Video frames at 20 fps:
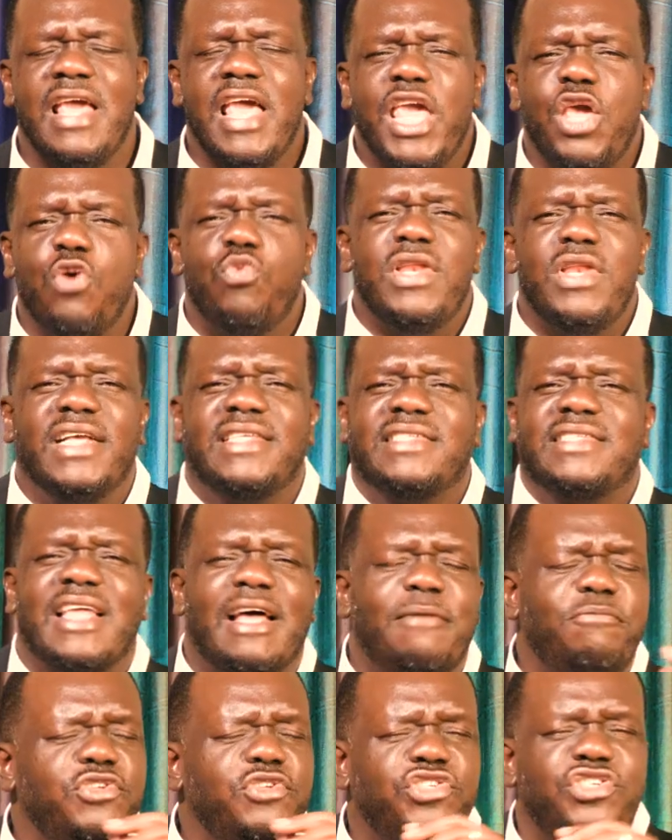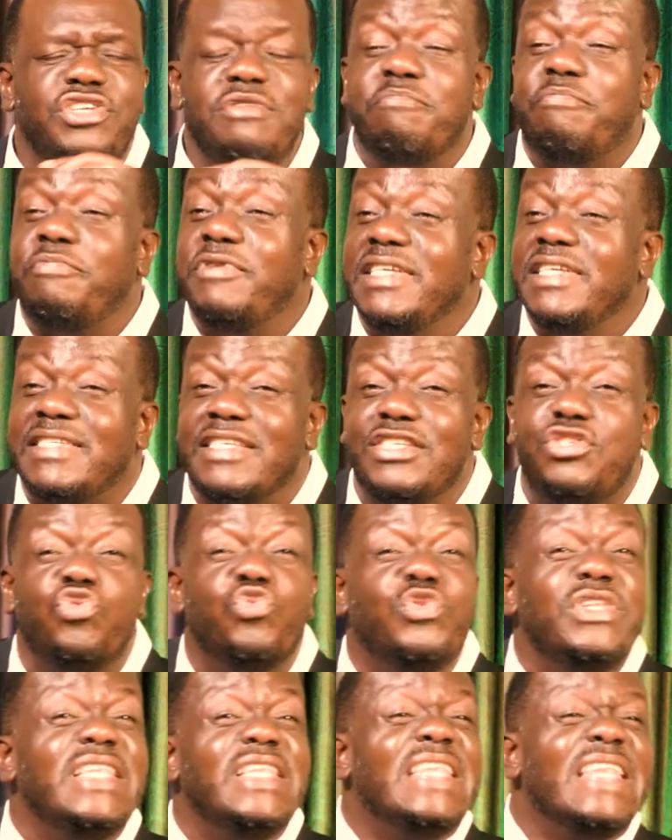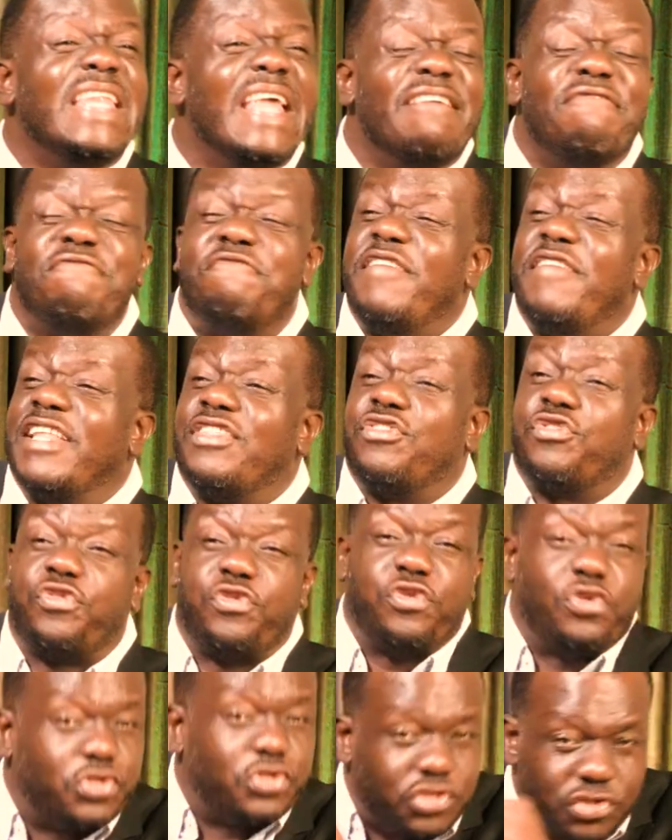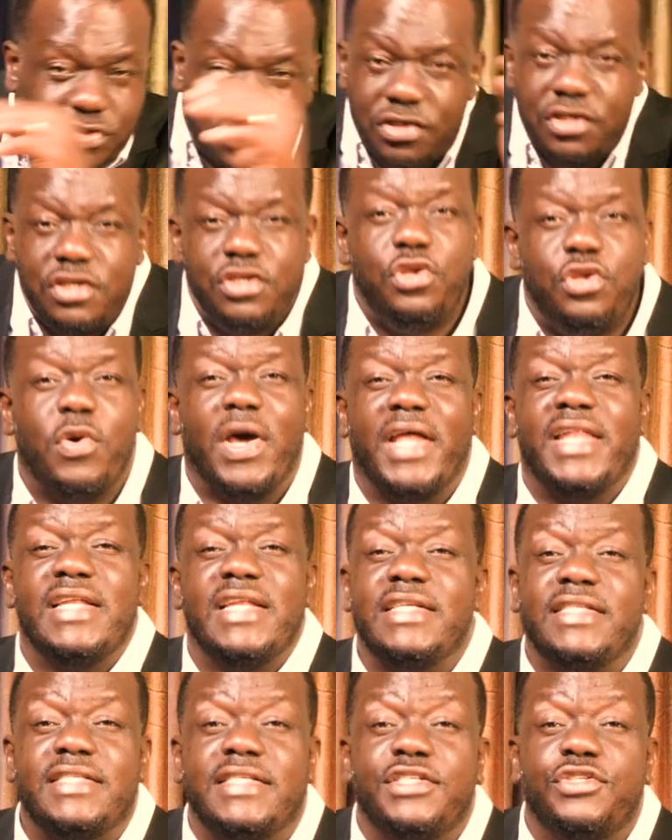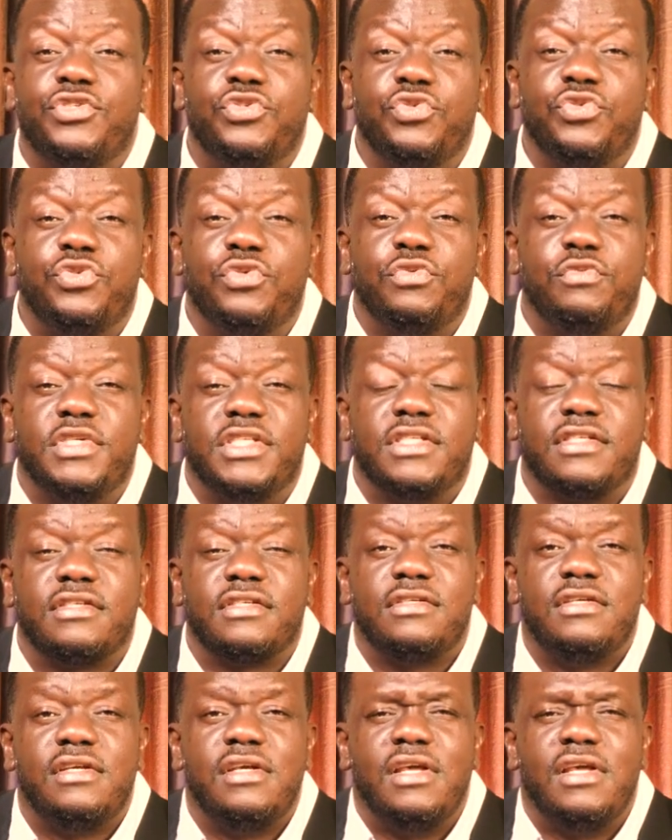He will establish you in places you never thought you had anything to do with.